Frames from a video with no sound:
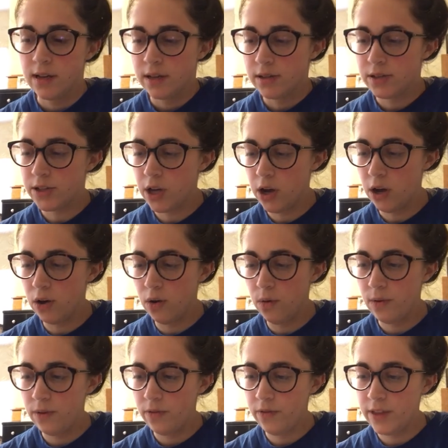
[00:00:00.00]

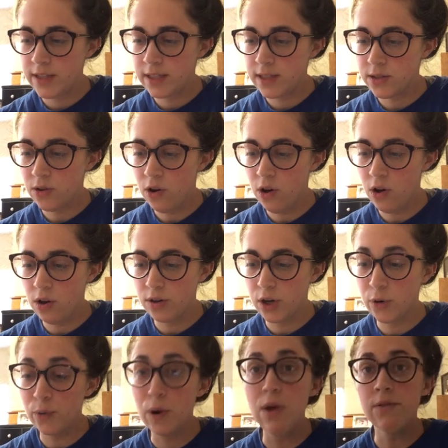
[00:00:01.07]
So this is called
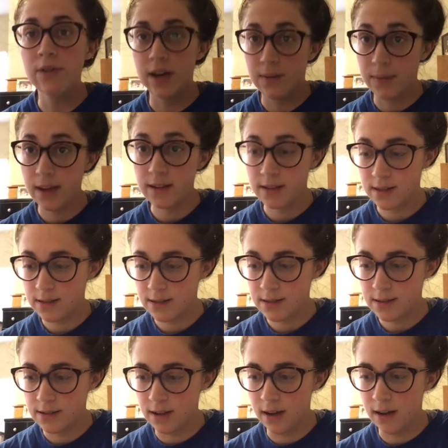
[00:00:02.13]
chronemics,
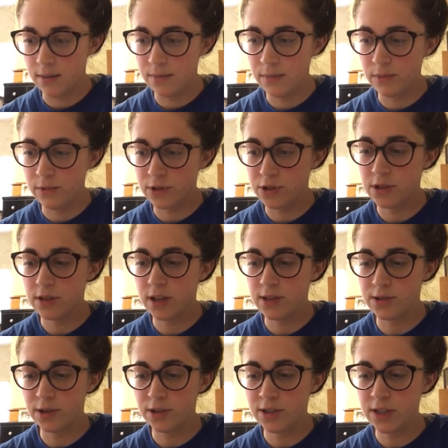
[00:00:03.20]
which
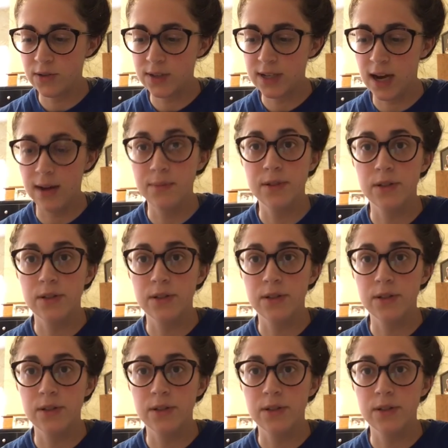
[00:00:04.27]
concerns the use of time.